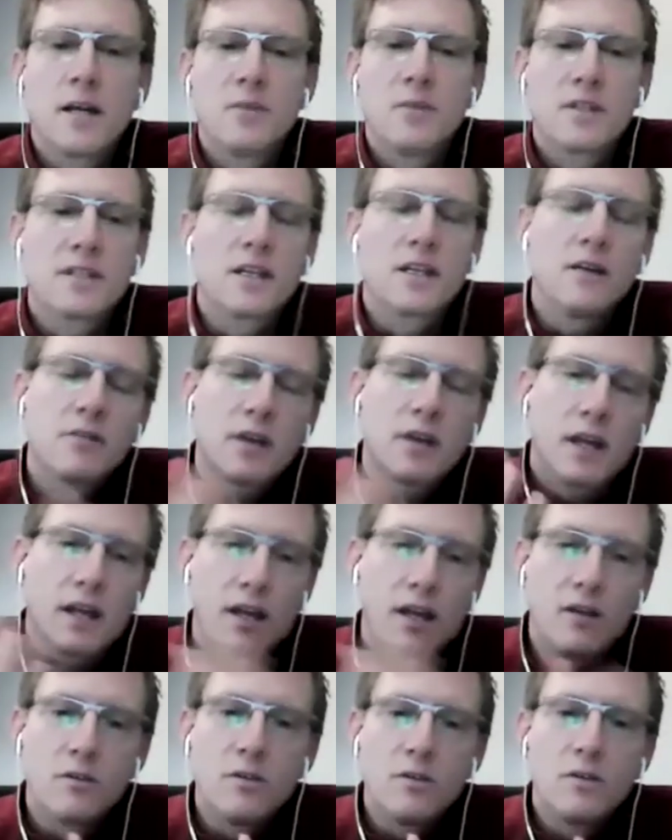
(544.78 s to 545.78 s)
and say, okay,
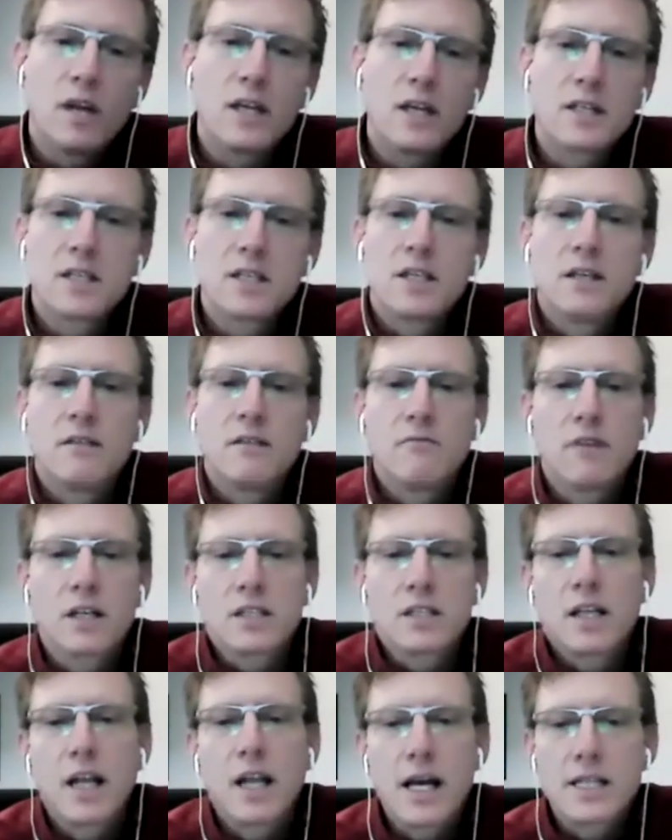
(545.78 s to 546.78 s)
I know you guys didn't
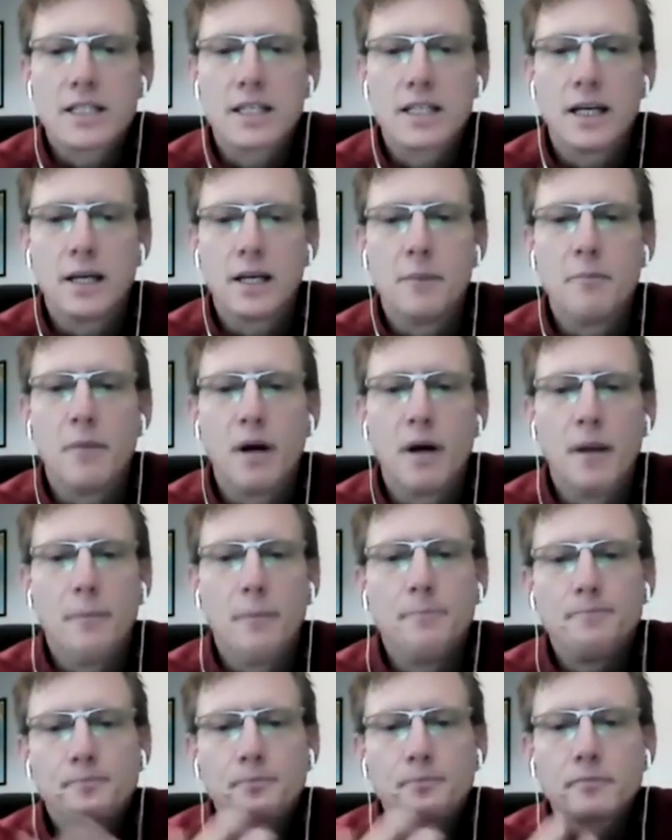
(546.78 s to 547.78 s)
invest last time, but
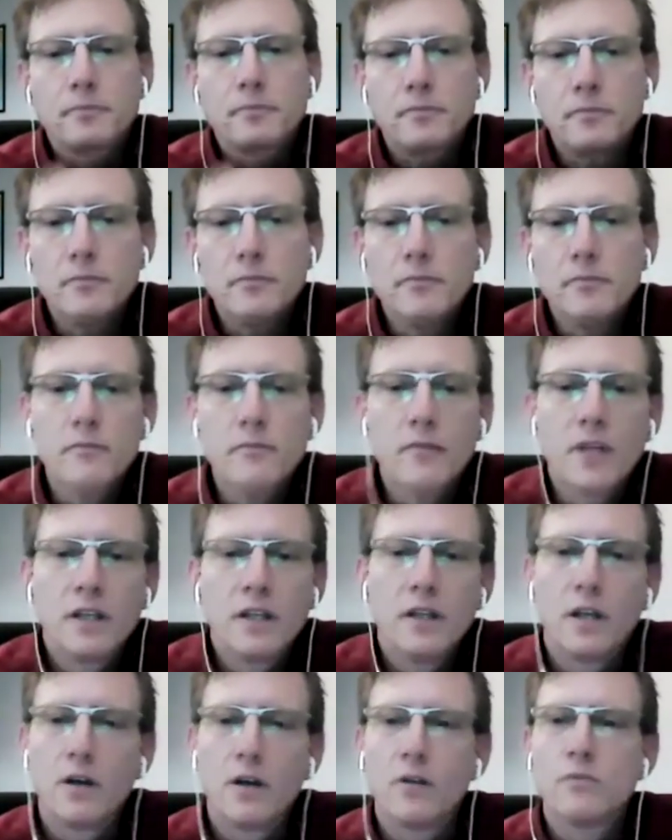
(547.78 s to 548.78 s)

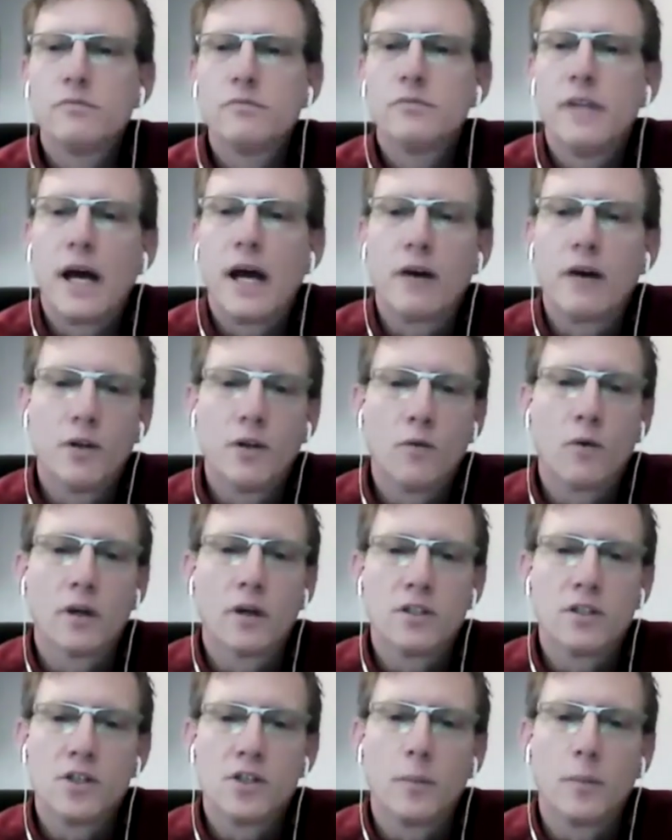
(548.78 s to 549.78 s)
now do you want
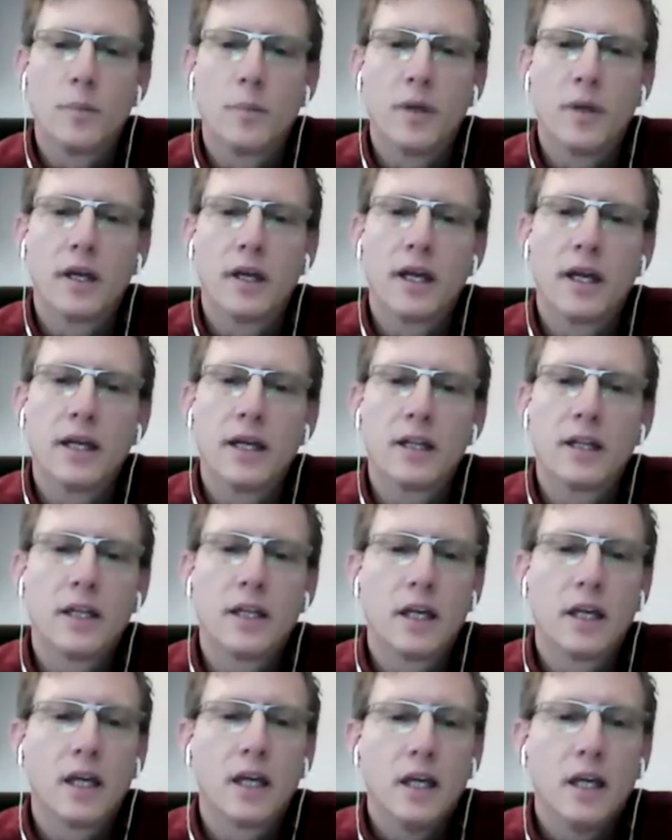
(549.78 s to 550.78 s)
to jump in? And I
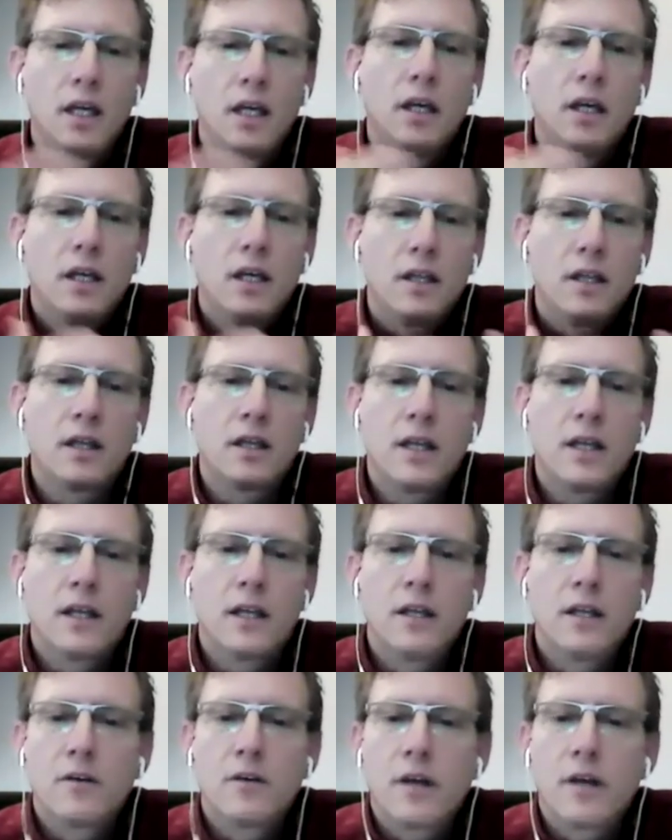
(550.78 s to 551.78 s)
think that
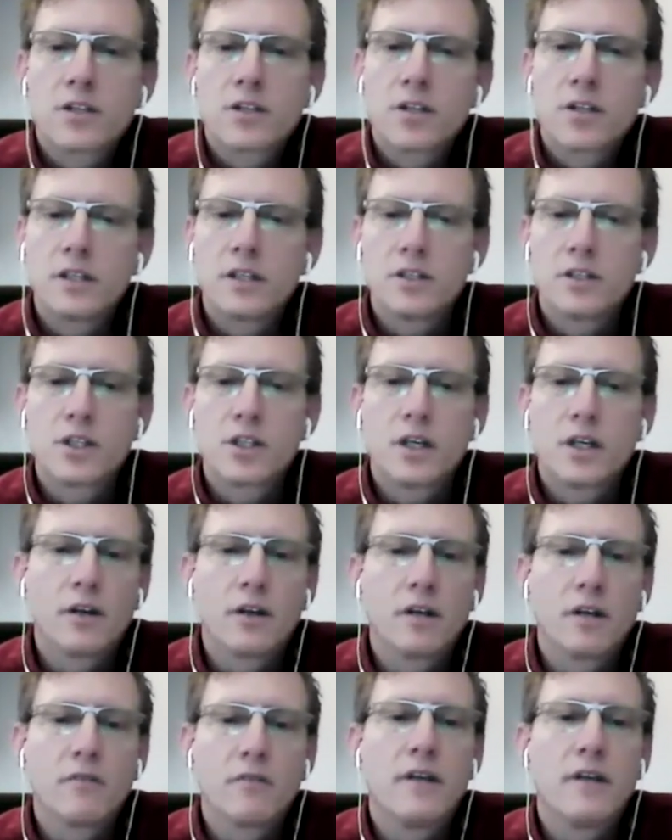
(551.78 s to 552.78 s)
interaction and
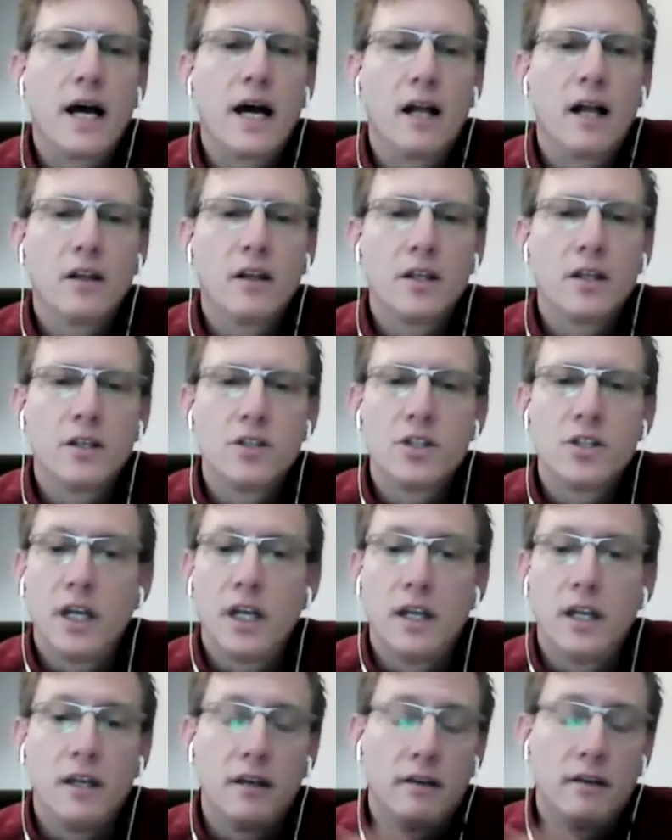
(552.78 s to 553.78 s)
sharing of knowledge
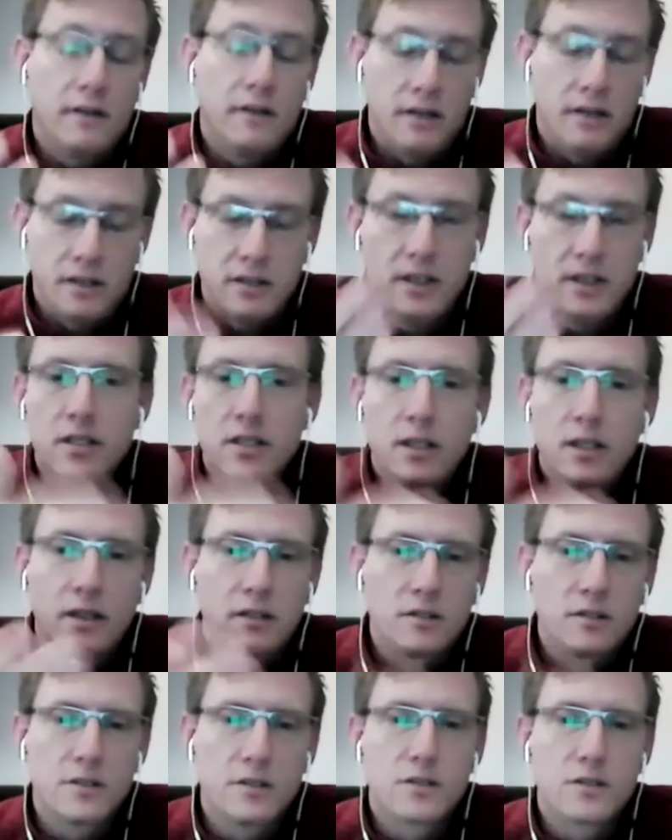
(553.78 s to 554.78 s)
and
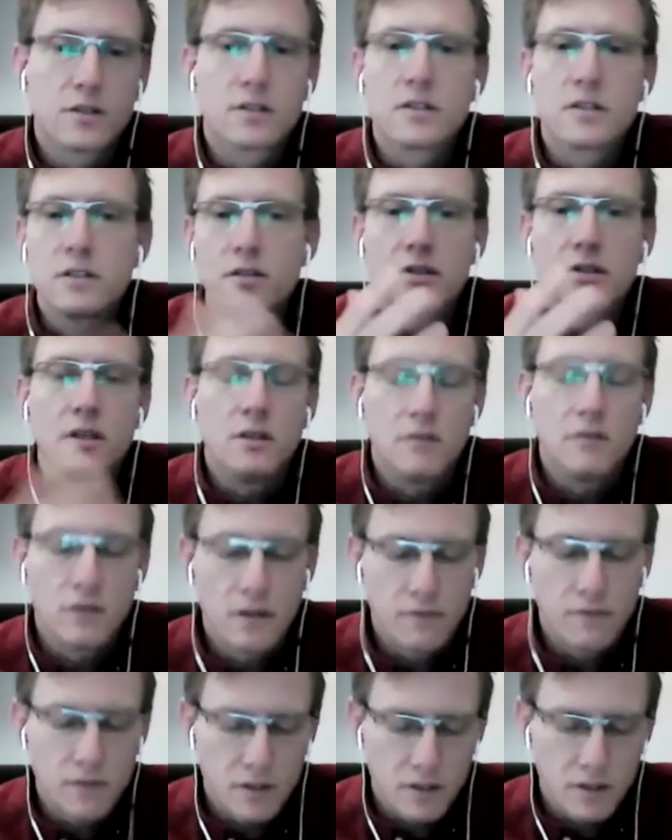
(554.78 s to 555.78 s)
details, just as
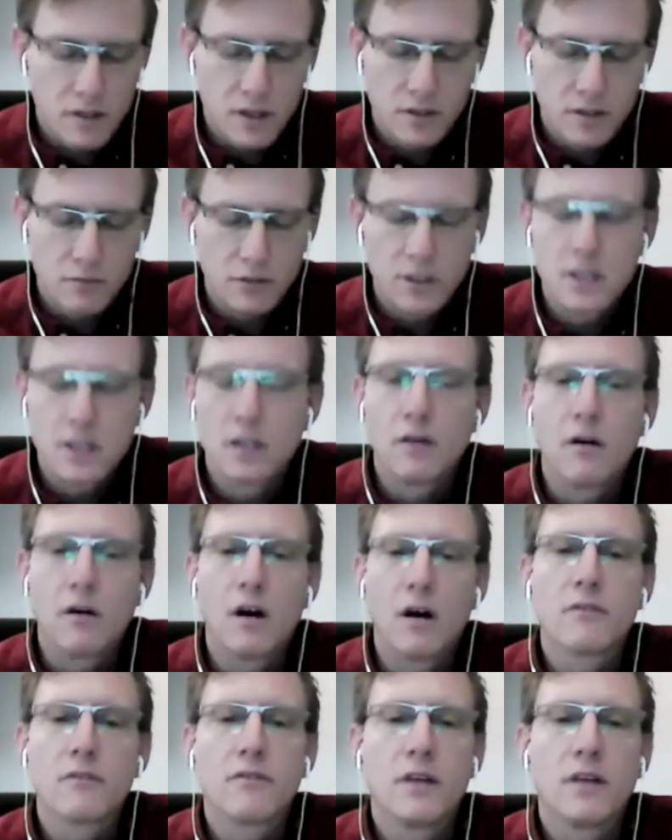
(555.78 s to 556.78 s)
even as we did
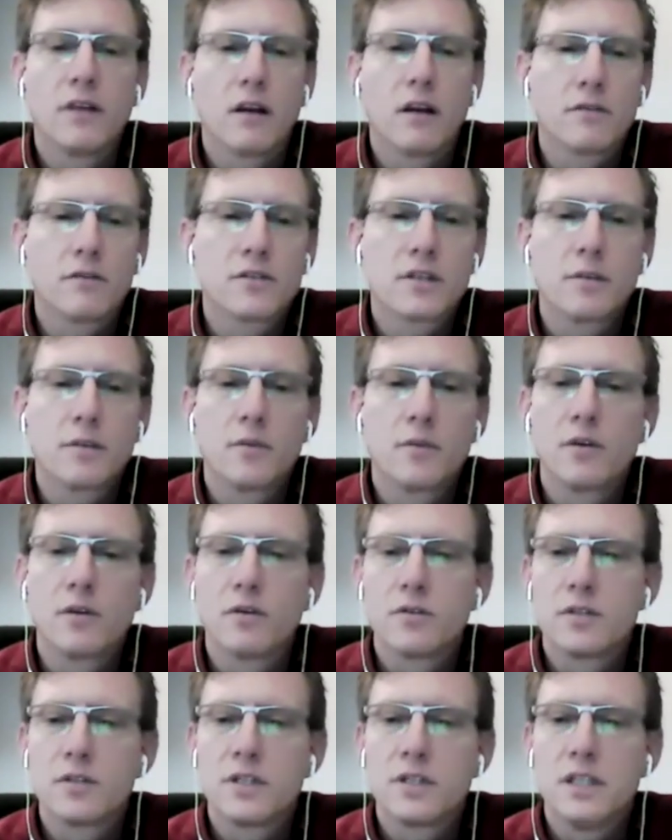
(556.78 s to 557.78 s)
off the air, some of
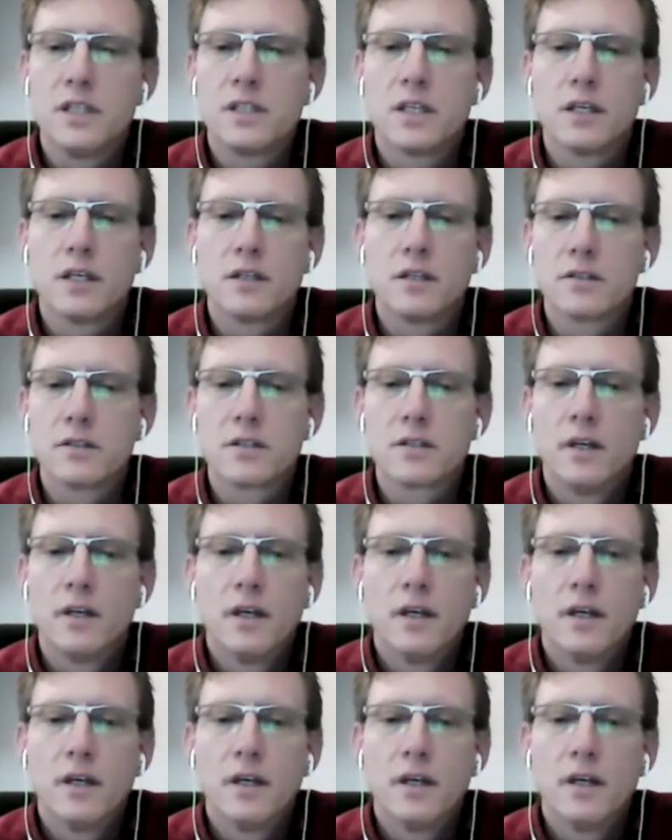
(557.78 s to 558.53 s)
those details